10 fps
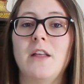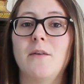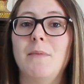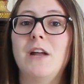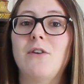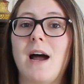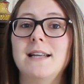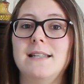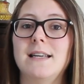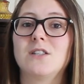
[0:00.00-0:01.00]
The mid
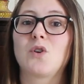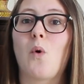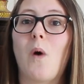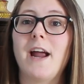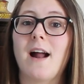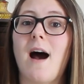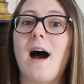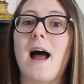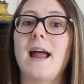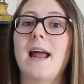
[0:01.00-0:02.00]
rise is quite
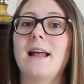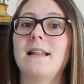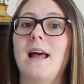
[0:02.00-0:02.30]
high and